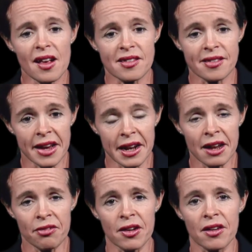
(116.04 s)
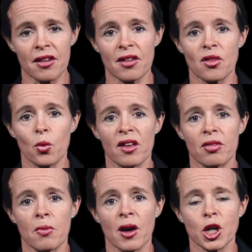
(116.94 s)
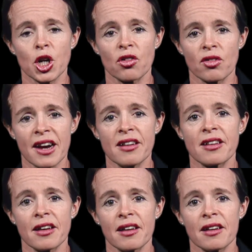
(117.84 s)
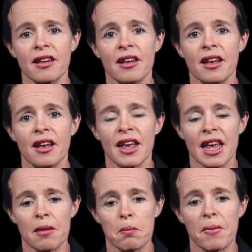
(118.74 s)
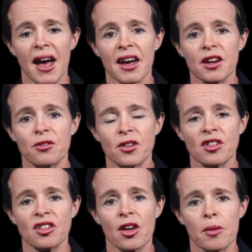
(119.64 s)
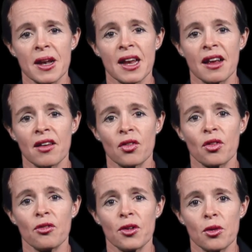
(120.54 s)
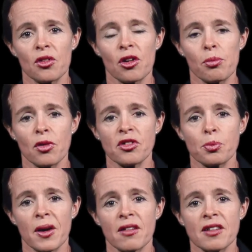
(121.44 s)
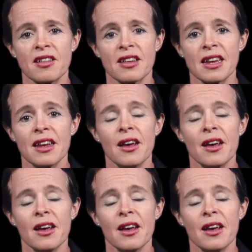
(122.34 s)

significant with much greater impact for determining the future prosperity